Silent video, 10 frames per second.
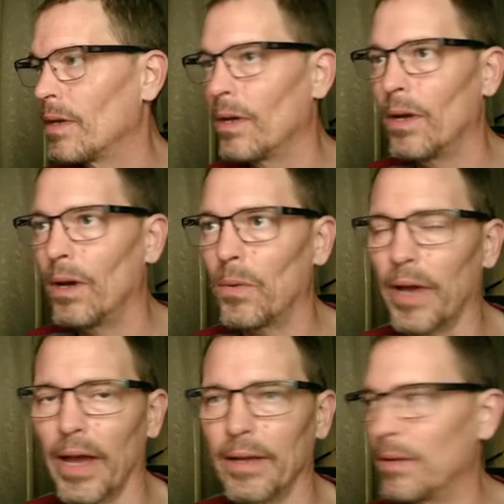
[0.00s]

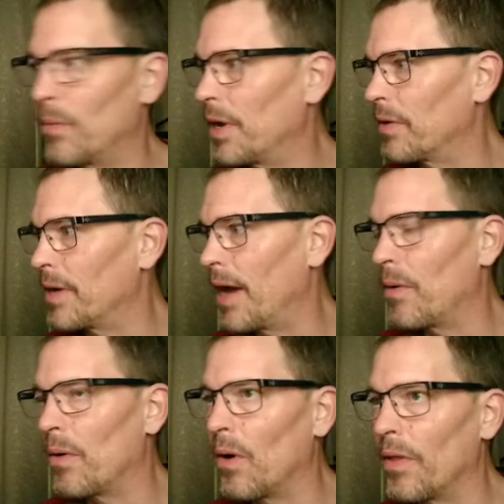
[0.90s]
Okay, we are
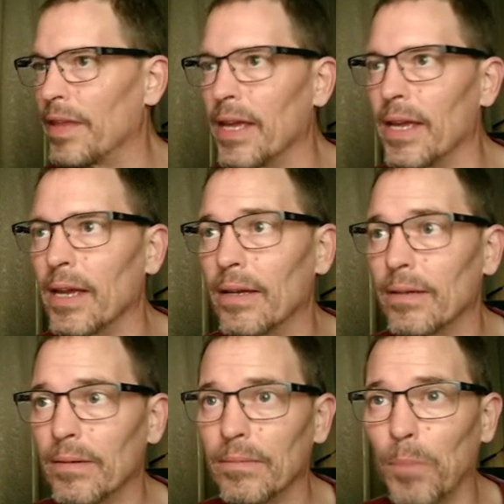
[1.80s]
now on the
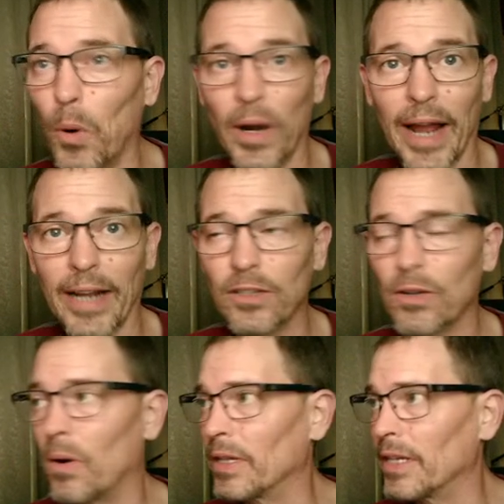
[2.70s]
board
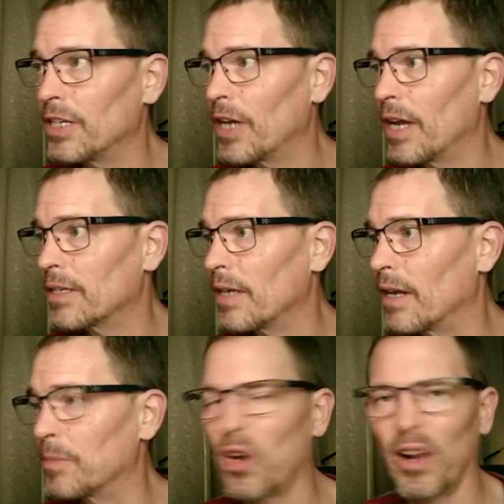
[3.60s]
editor on Lichess, and
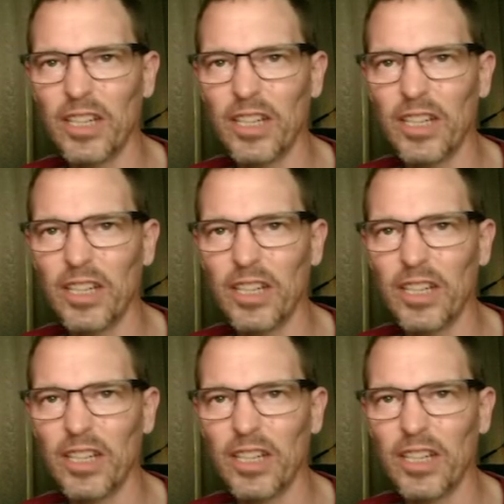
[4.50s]
I'm sorry it's not